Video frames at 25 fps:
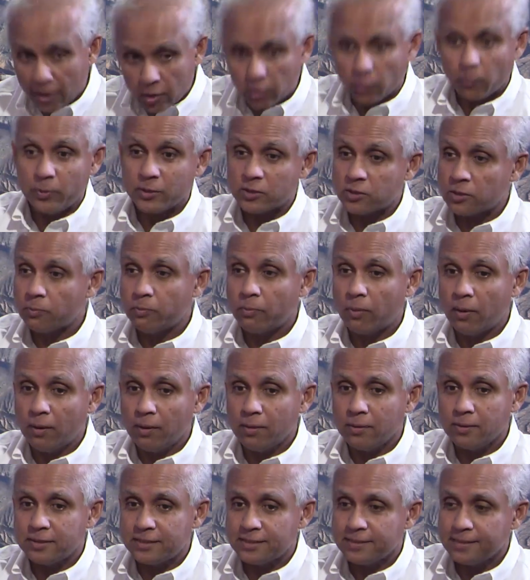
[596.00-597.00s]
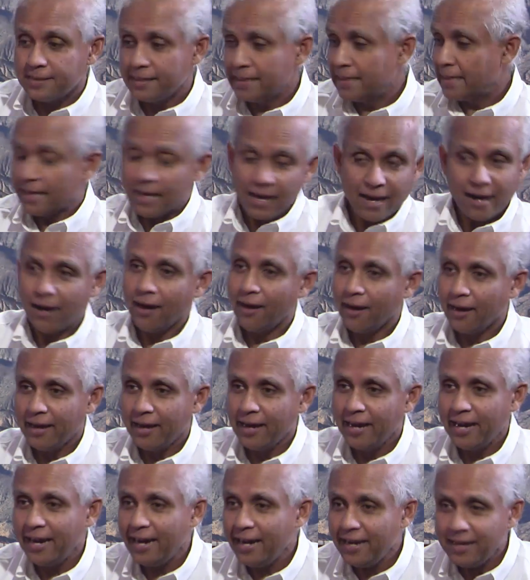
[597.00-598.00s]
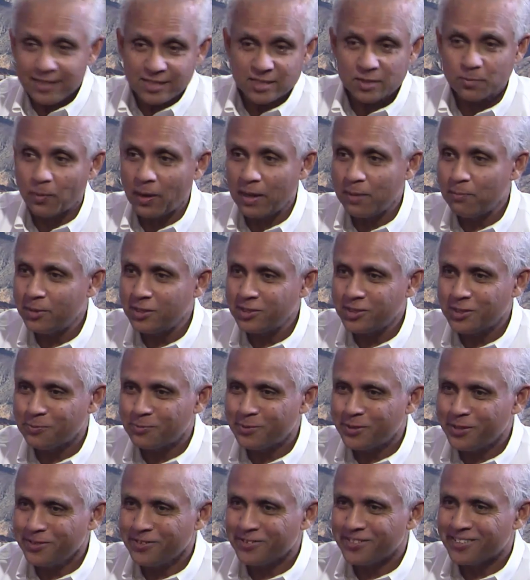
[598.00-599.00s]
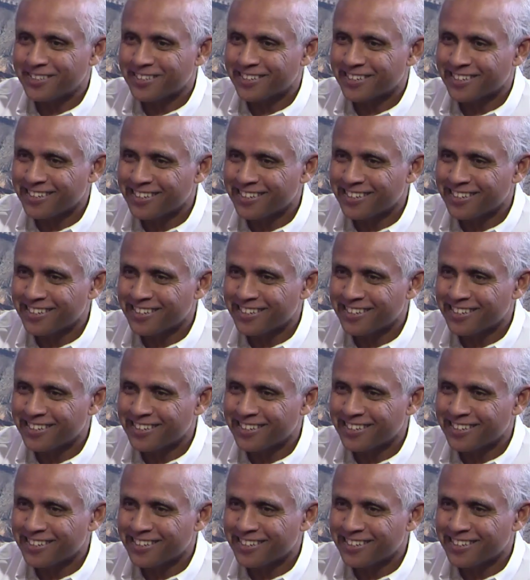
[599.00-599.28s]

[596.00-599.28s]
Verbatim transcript: go, Bishop Barnes? hey, he's yeah, my Bishop, Bishop Barnes, too.